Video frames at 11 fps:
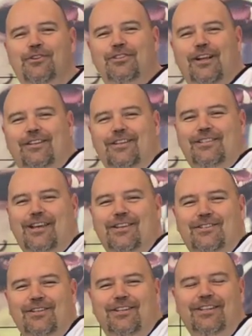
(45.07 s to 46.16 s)
just like these
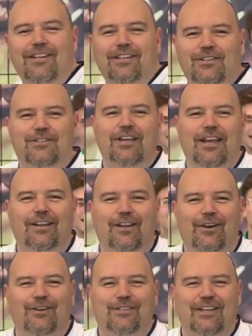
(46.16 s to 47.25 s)
guys did, to say
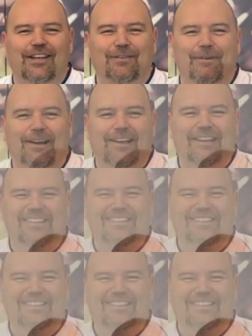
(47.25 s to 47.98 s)
hello and to say goodbye.